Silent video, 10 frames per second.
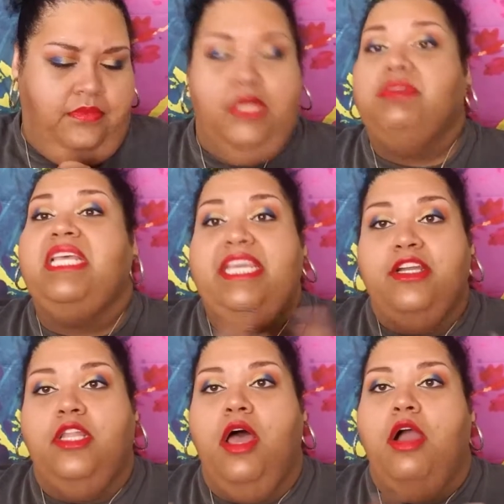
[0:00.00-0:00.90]
it was a
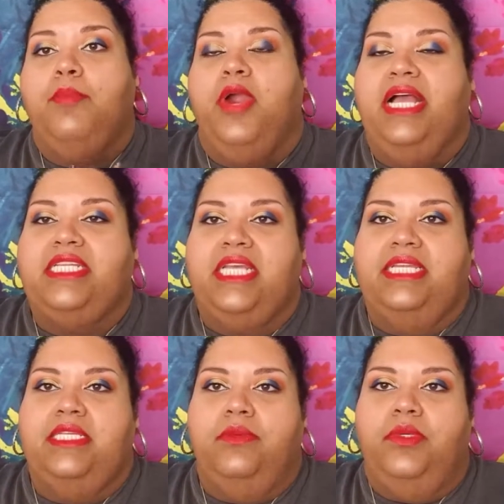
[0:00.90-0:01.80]
year-long
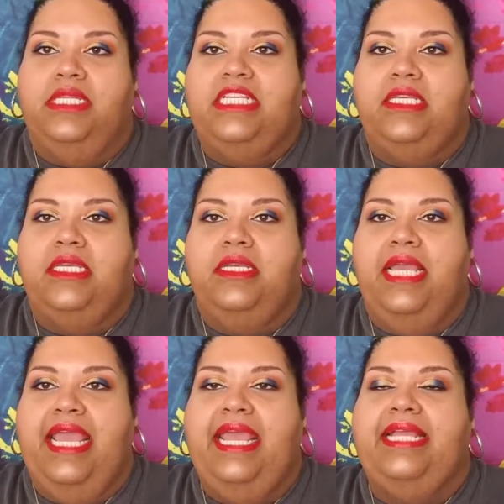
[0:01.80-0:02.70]
project. It will
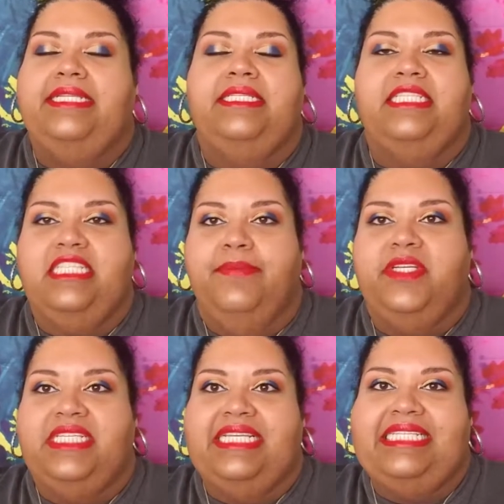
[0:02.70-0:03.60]
end December
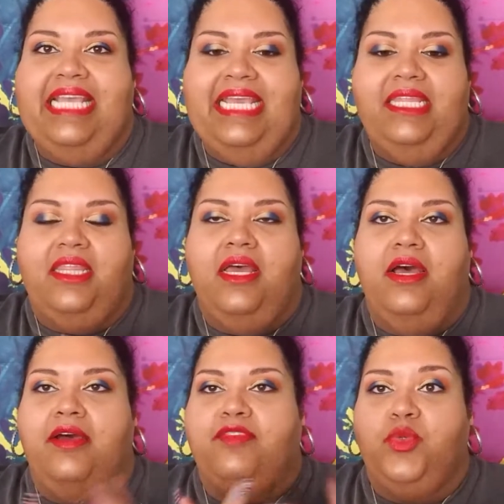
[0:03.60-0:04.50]
sixteenth
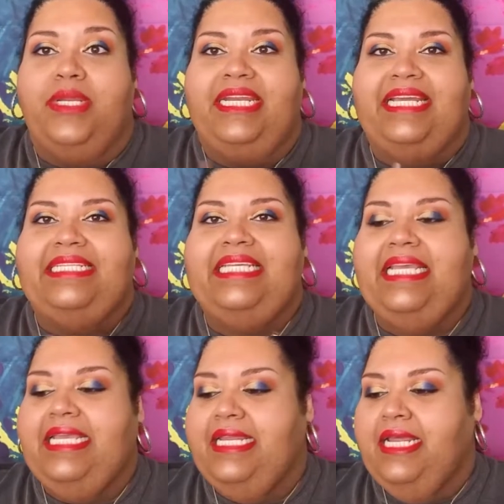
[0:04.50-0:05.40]
of twenty
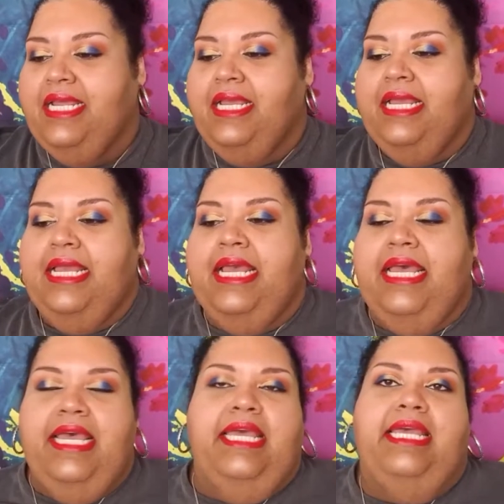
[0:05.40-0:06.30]
nineteen.
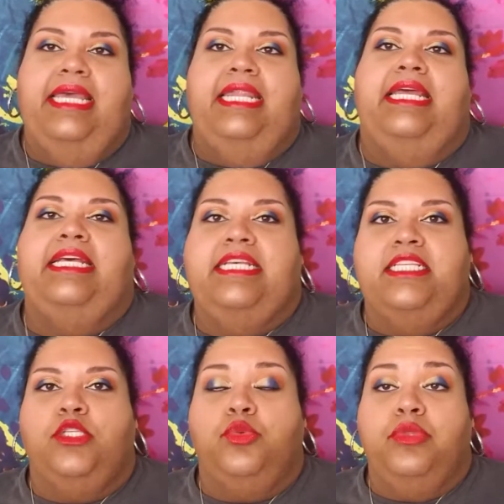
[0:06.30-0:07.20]
It
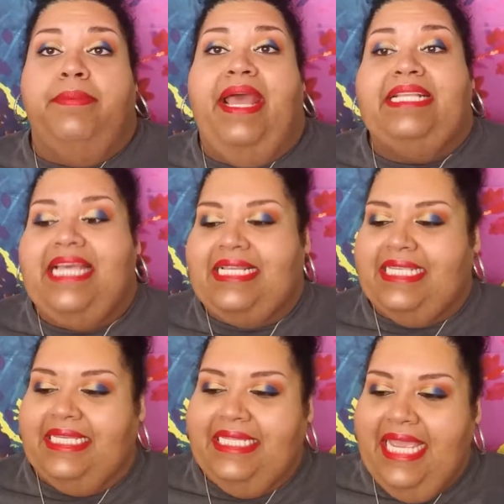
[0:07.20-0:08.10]
is through the
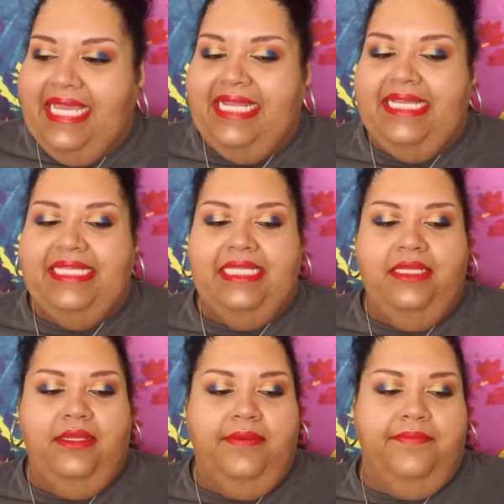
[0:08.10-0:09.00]
Pantastic Ladies.
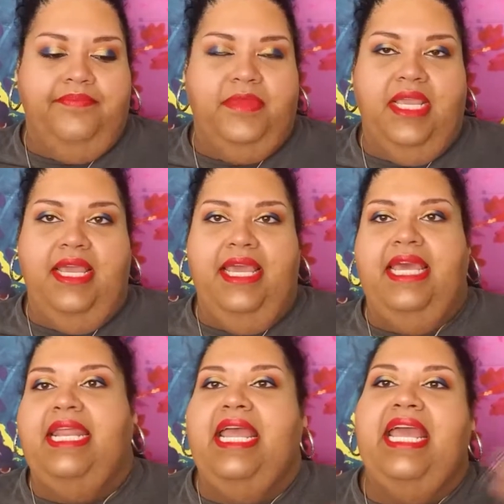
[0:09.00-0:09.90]

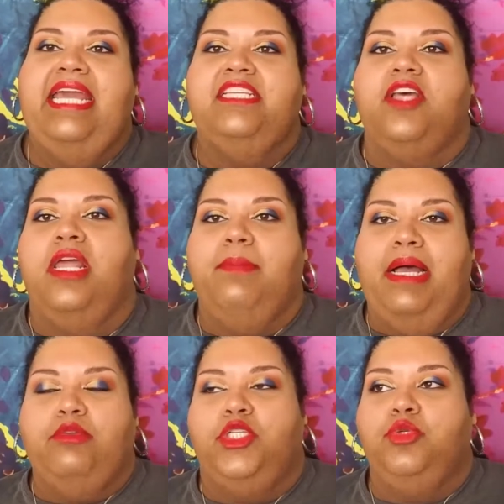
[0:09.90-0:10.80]
It it is all
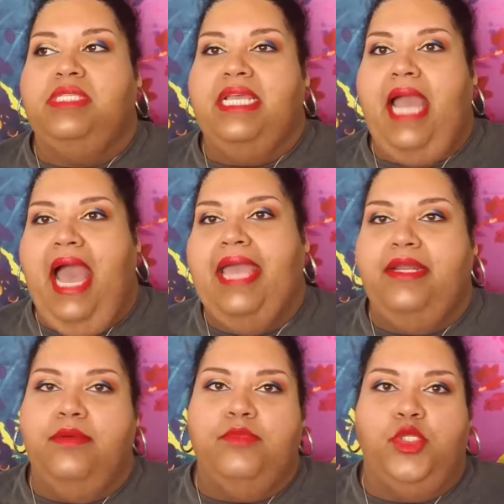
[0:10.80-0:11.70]
about choosing
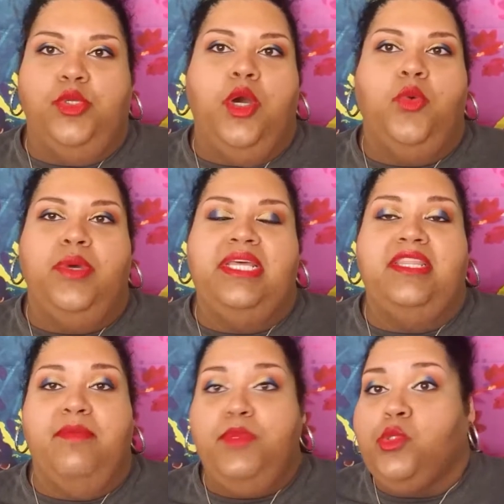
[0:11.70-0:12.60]
items to go
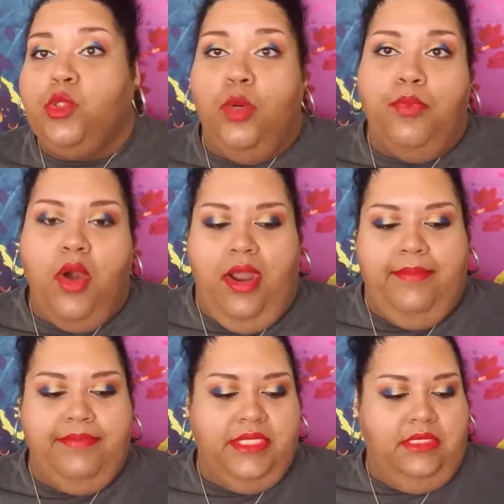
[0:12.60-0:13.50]
with musical prompts.